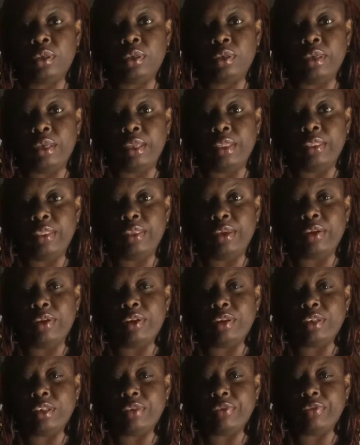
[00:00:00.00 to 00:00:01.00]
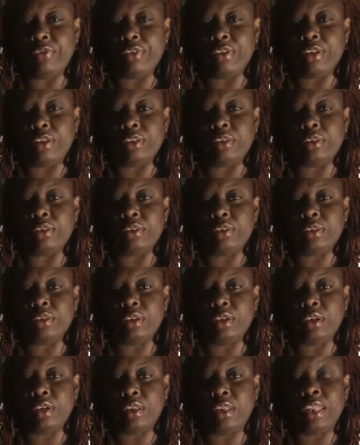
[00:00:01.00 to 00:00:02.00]
and there are different
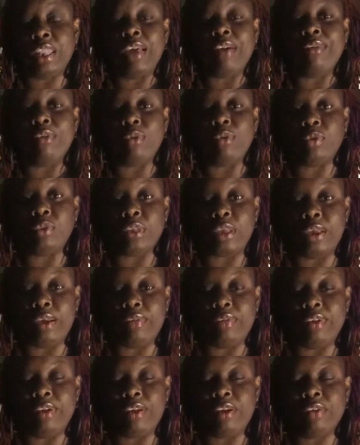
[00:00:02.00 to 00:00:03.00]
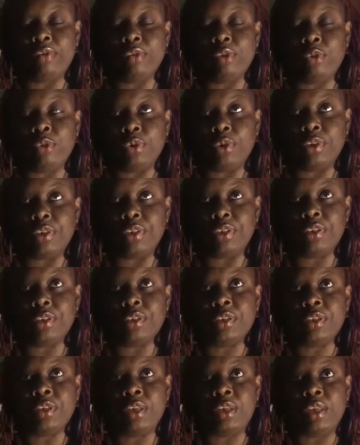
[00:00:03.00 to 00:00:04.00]
levels of it, of course.
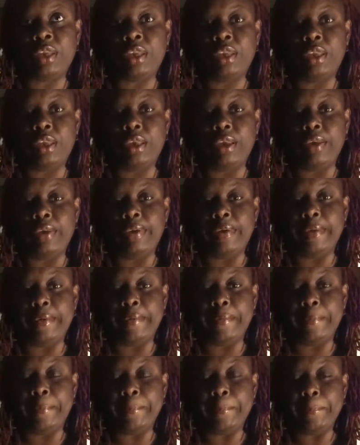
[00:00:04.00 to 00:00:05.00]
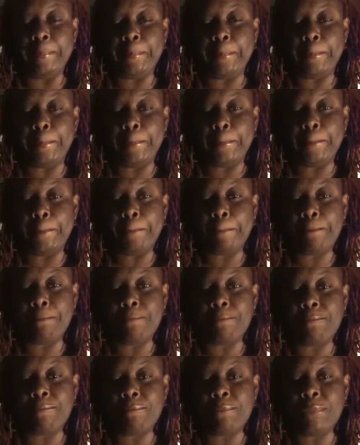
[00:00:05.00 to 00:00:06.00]
Um,
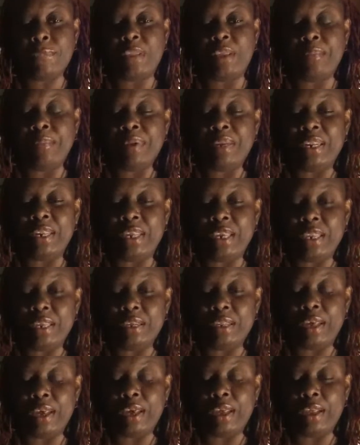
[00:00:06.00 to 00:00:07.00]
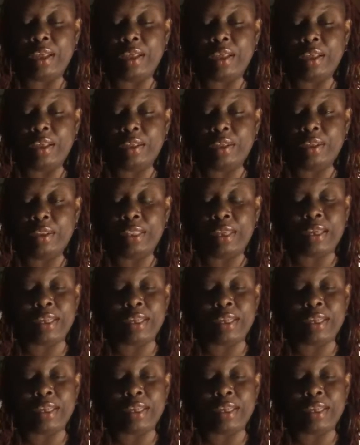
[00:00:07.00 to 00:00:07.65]
But again, like I